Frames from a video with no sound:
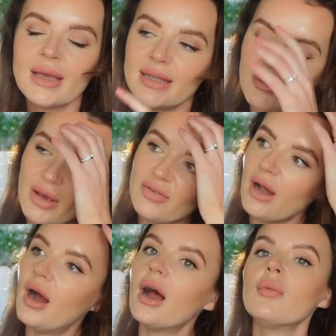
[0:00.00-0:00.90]
Now, if you
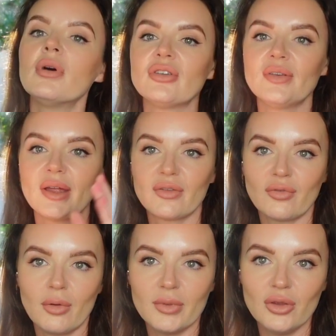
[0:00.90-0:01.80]
are watching this
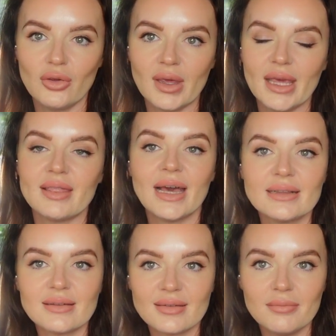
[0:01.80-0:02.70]
from the UK,
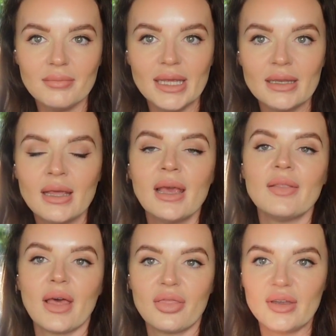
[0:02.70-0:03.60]
that doesn't mean
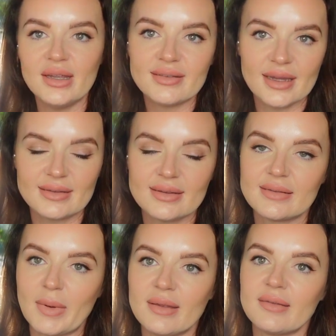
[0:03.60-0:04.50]
that a 360
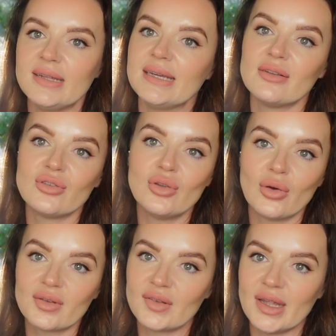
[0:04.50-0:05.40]
spin seat is
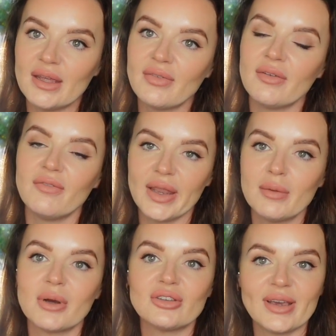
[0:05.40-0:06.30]
not safe. It very
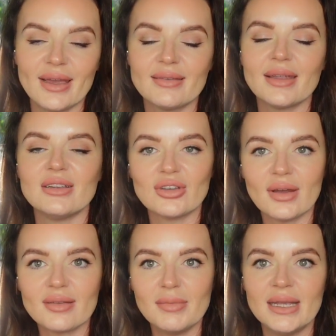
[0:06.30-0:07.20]
much is. It
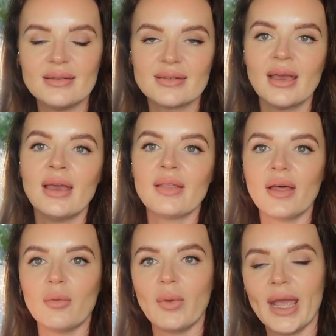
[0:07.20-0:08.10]
just means
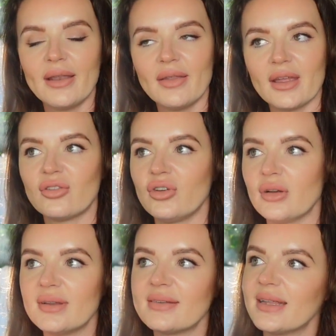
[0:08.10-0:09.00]
that when the
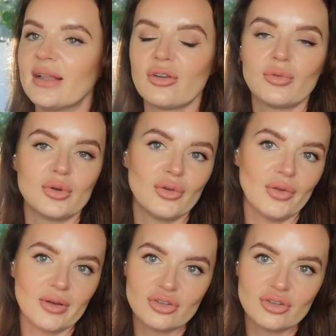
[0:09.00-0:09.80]
Australian standards were doing their